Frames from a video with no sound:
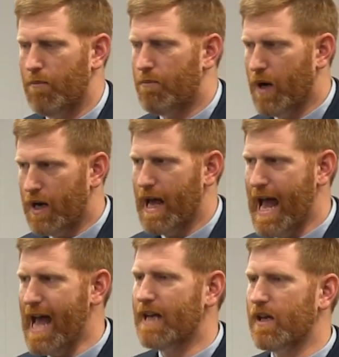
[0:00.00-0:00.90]
But
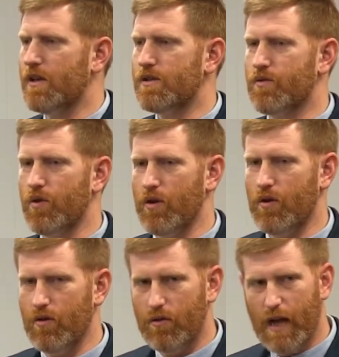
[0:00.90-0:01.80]
had
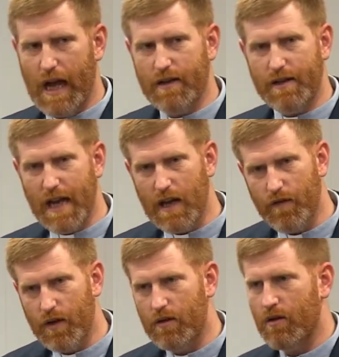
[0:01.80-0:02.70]

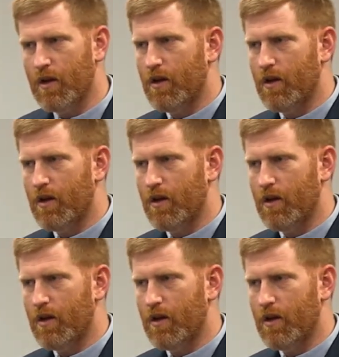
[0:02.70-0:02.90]
David